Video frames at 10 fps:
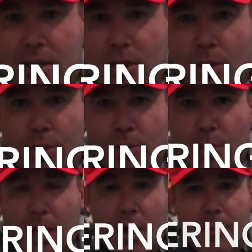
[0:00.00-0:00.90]
go and throw
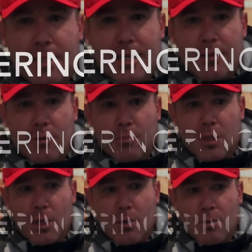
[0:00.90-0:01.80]
a comment down there
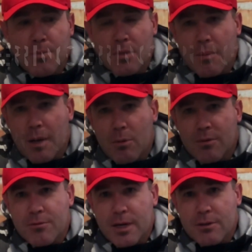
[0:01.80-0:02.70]
below about what
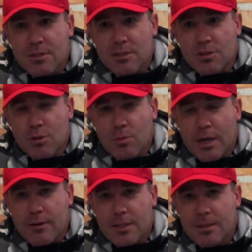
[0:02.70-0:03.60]
fragrances you're
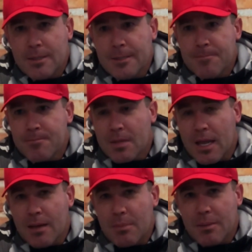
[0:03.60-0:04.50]
wearing
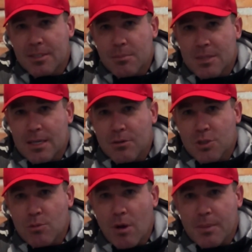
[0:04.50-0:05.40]
and maybe something else
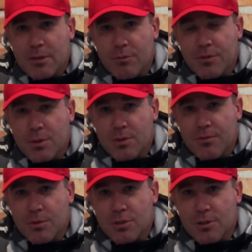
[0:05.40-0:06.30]
you want me to review in the
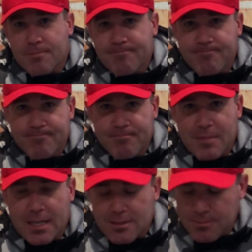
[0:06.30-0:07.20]
future.
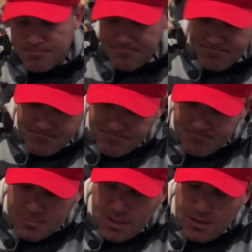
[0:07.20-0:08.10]
Thanks.
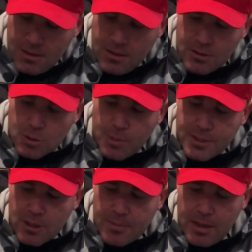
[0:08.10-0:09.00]
So what are we
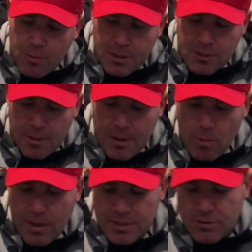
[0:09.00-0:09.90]
talking about? We're going to talk about
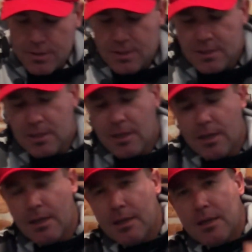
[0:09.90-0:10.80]
Weinstrasse,
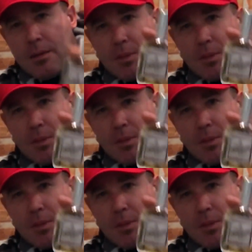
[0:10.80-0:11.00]
by